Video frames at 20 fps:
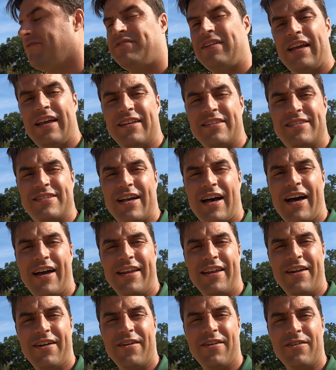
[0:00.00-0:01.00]
left-hand
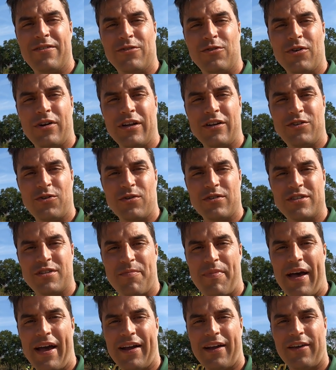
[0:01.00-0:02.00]
side here, looking towards
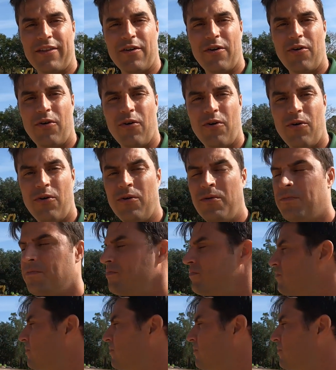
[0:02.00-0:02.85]
the back of the hole.